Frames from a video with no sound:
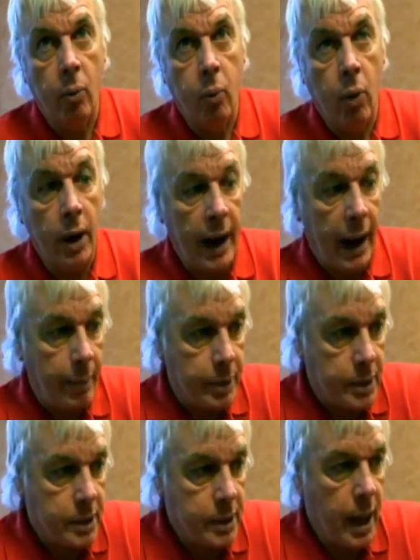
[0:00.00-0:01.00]
What
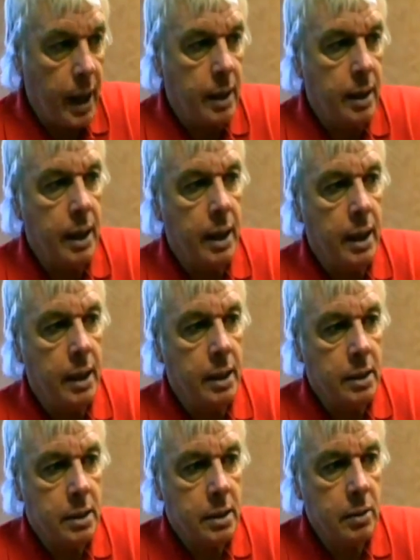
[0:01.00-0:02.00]
happens then
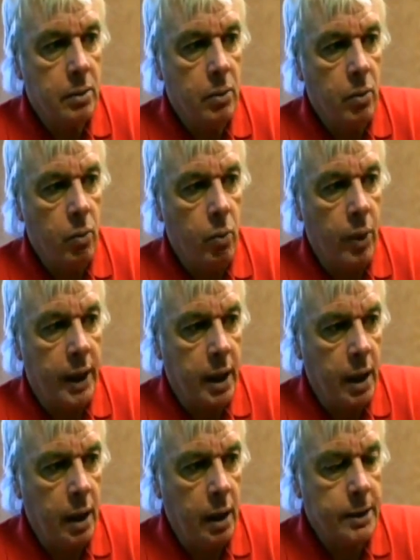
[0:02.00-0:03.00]
is we
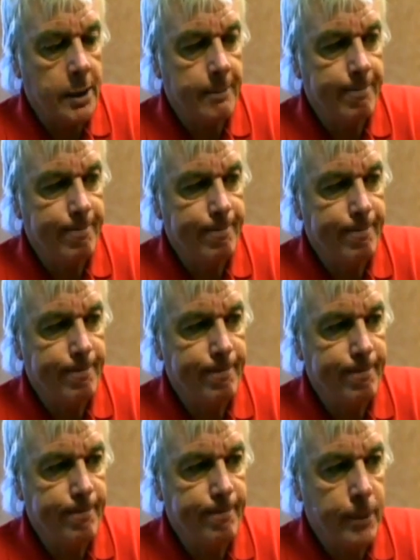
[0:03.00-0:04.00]
can't
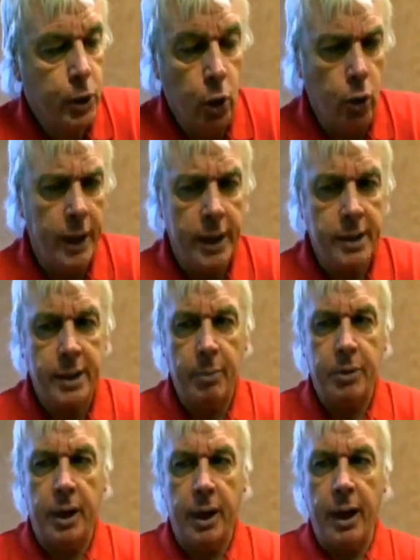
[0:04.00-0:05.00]
call it
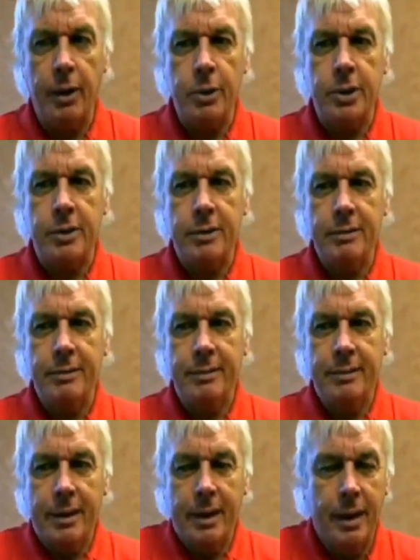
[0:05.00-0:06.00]
something else,
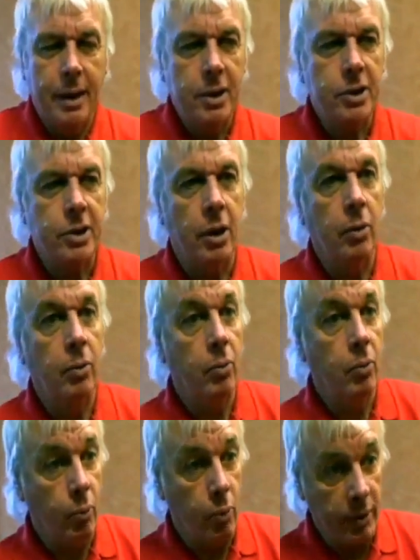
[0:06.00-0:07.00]

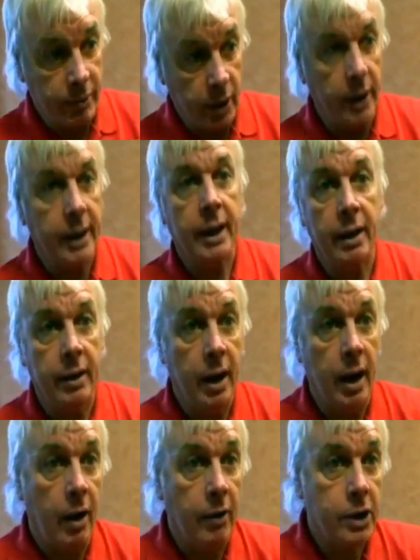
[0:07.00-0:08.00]
so we've got to get
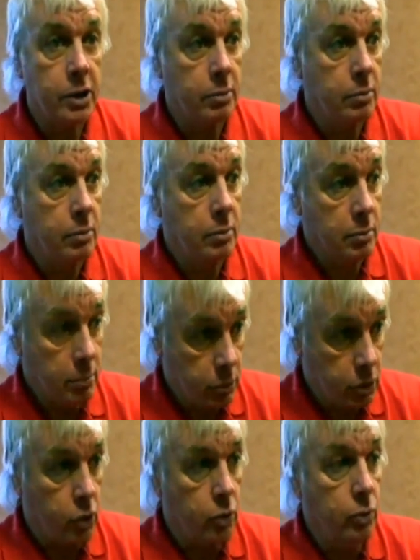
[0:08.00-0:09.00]
the Irish
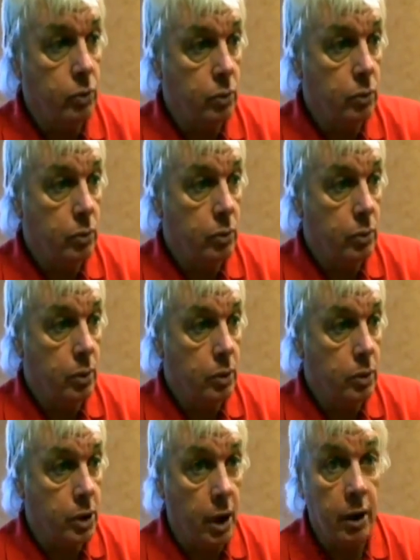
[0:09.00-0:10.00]
to
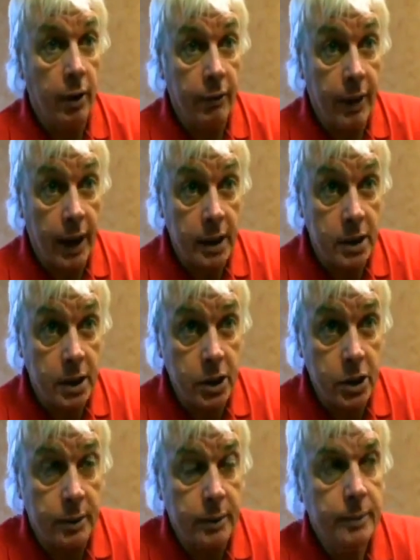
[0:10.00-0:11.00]
turn over that
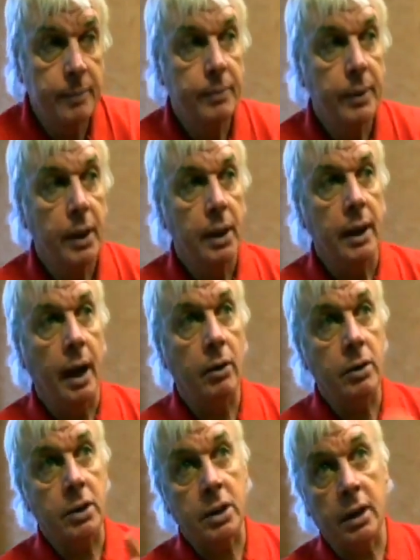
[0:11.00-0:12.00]
decision.
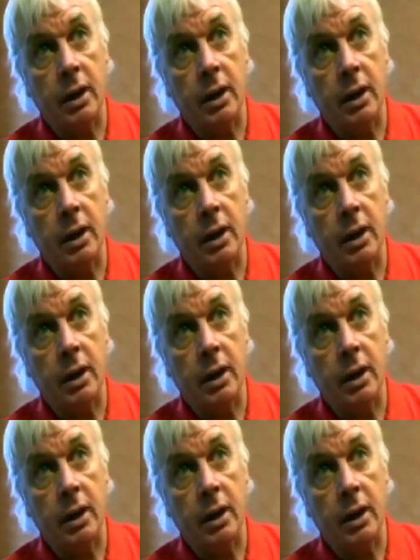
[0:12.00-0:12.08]
Now, you